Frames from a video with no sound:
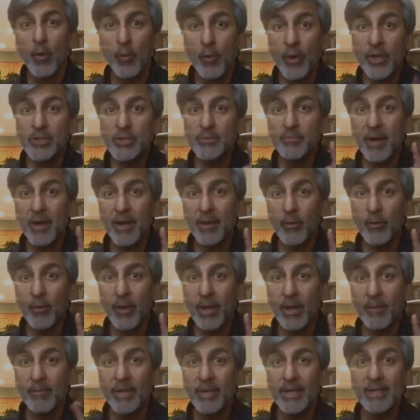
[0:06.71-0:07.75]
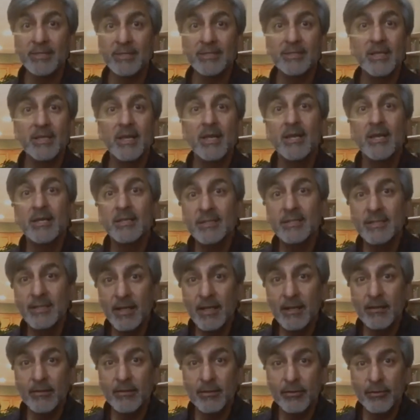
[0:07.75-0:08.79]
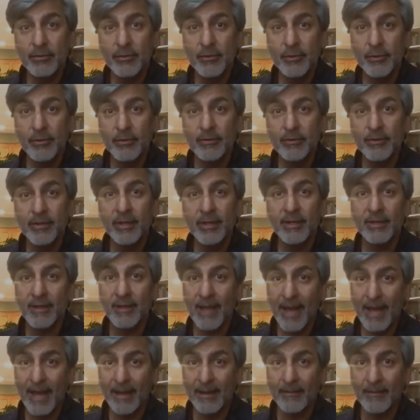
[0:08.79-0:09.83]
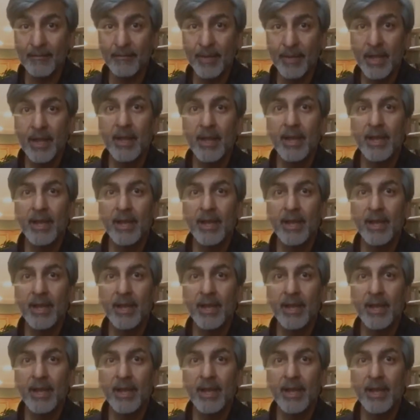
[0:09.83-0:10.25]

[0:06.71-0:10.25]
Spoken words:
which, by the way, means Seek the Truth in Latin,